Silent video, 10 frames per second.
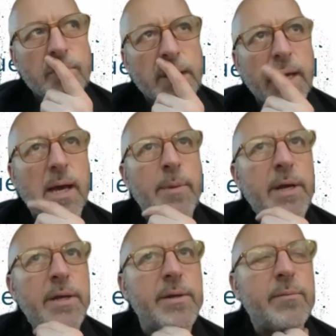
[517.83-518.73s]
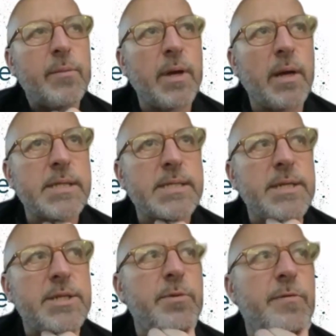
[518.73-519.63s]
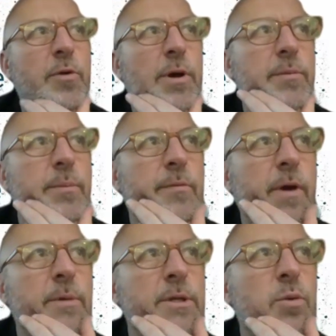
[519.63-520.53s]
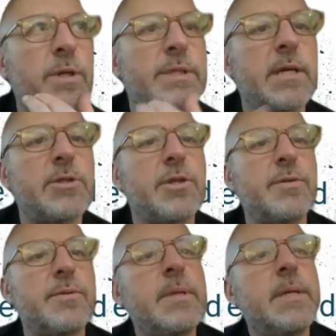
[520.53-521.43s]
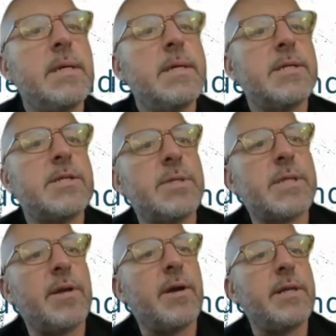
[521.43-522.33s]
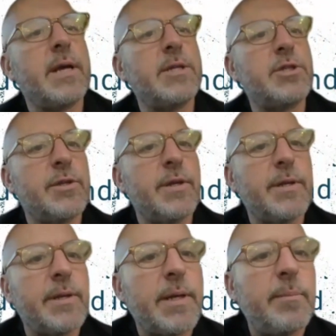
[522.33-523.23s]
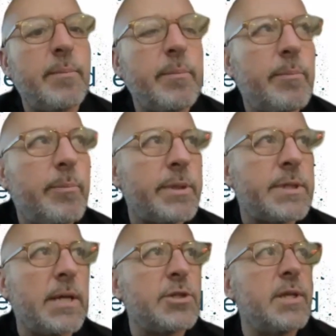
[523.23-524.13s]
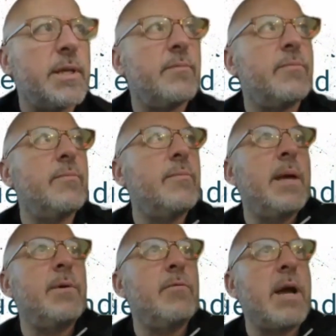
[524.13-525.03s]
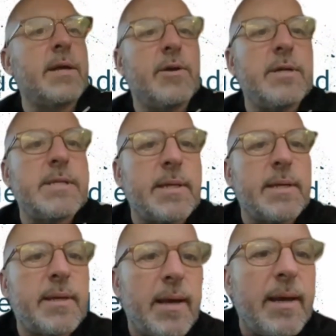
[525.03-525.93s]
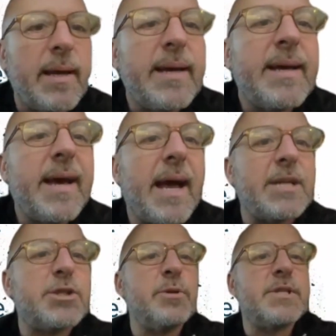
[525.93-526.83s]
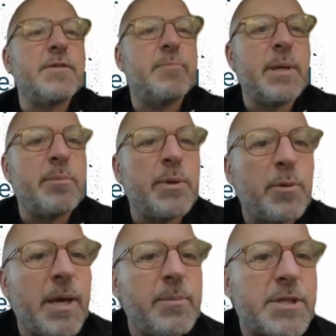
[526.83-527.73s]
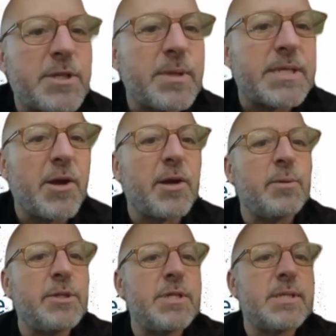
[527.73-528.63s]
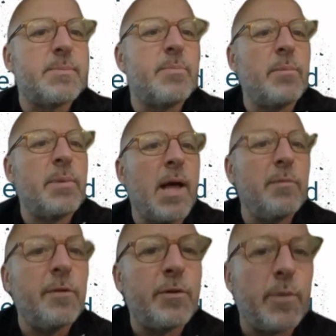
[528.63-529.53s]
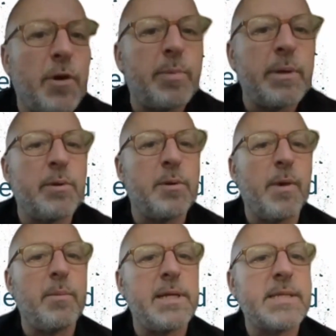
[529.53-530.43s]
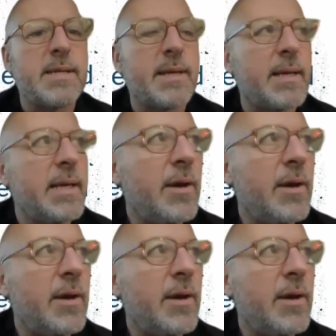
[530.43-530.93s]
Yeah, I mean, as I said to you before, I very much want to touch on suicide ideation and potentially maybe recognizing attributes of people who may be suicidal, which is probably helpful to a lot of people who might be listening,